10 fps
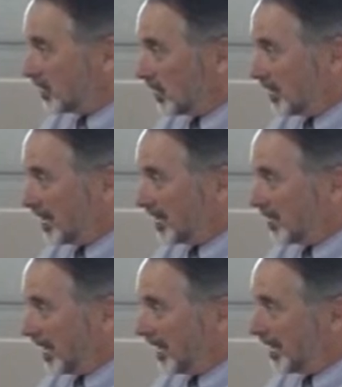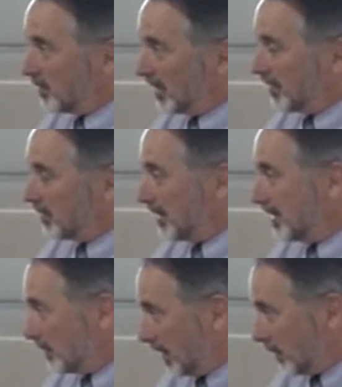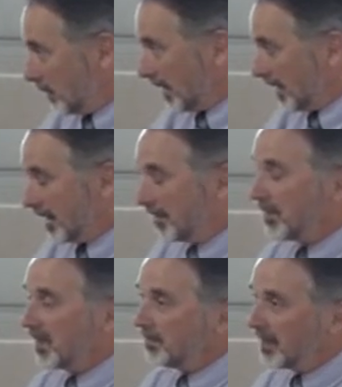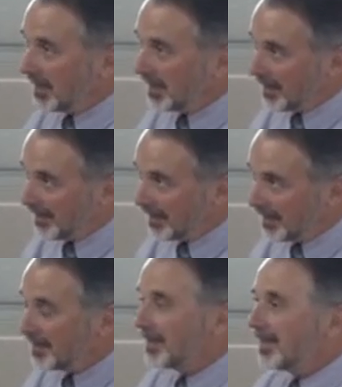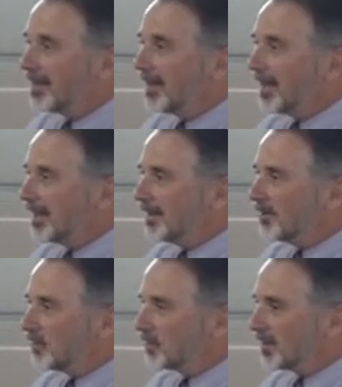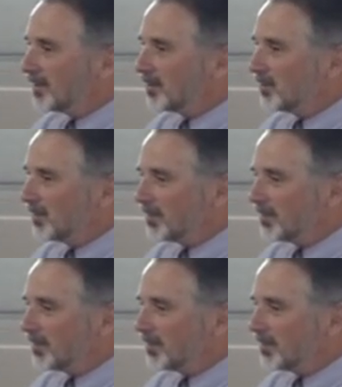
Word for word: strategic plan, re-looking at that beginning again, and also